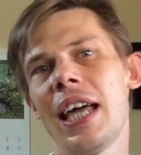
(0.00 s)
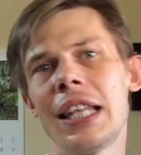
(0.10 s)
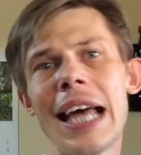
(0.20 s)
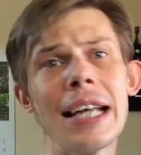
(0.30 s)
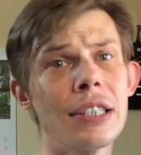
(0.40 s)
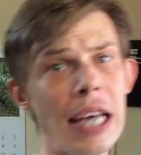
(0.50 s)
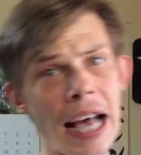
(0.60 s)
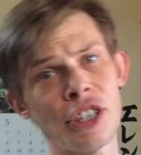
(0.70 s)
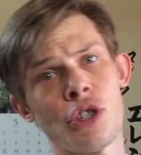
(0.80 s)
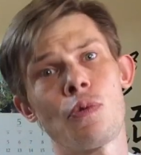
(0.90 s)
and that
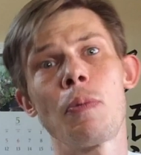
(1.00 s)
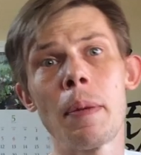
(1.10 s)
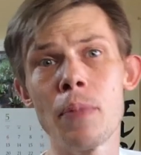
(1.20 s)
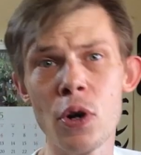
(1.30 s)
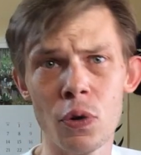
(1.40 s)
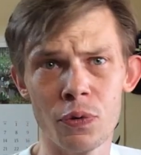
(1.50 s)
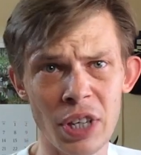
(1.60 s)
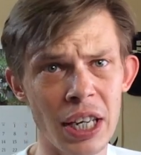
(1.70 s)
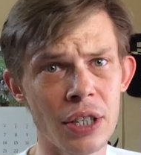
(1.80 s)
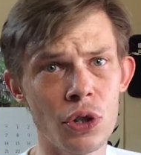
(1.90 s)
task will be
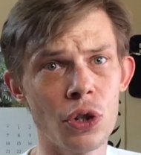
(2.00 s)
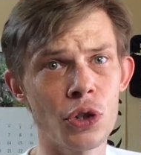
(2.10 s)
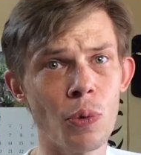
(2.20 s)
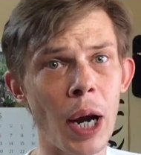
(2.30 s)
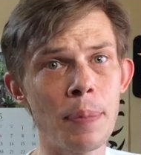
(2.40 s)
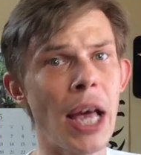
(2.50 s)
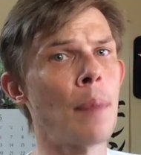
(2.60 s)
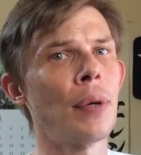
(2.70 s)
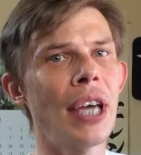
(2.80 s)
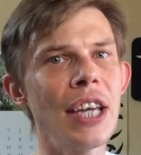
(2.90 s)
moved into the Swipes
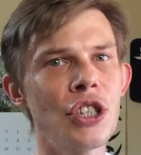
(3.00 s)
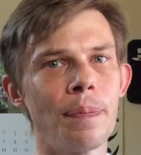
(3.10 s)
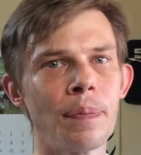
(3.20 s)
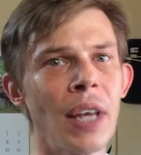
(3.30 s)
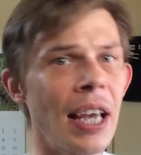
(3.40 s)
application.